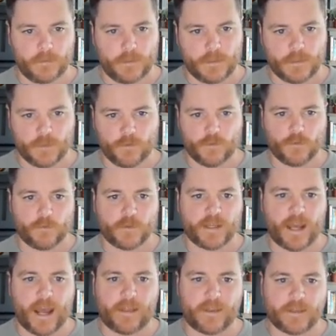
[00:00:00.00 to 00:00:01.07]
So normally
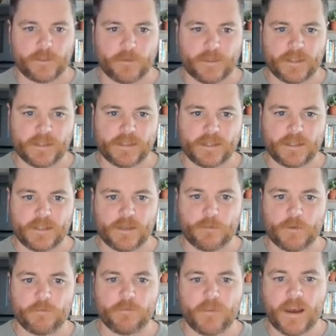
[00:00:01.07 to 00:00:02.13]
I like doing this in a
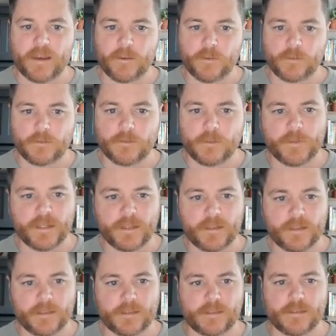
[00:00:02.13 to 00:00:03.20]
separate file
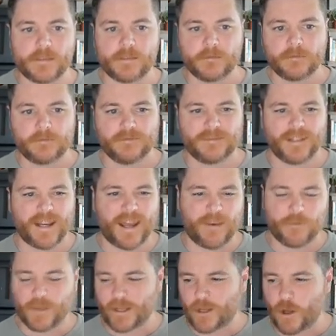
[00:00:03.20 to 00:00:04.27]
because then I
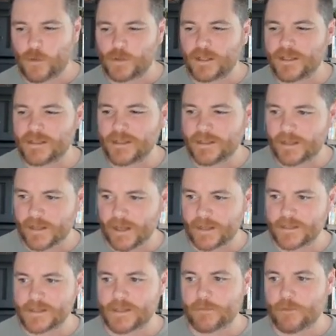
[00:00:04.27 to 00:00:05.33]
have like code linting, like I
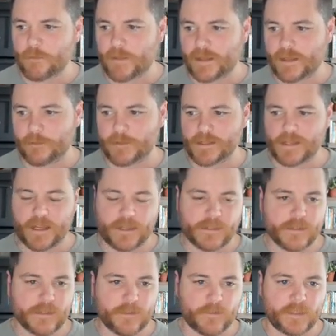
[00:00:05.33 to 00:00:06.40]
can see if I'm making mistakes
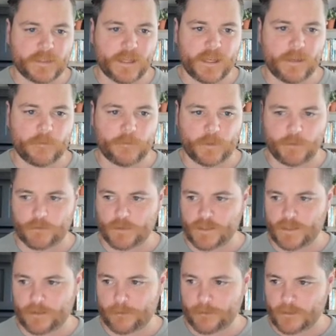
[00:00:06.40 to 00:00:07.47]
and stuff like that, but we'll
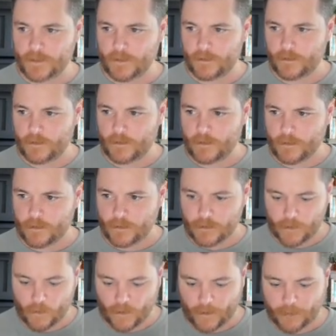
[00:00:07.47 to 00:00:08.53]
see.
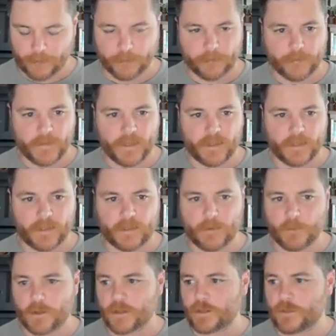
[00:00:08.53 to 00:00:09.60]
Okay, And
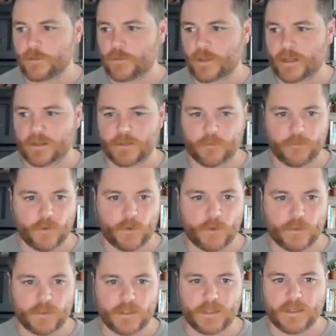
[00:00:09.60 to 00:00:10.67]
I'm going to do like a
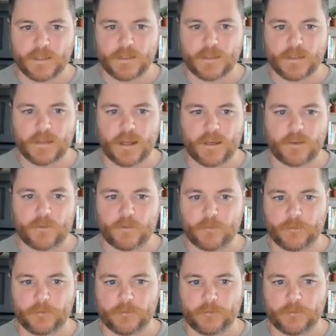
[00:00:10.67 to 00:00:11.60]
default is style.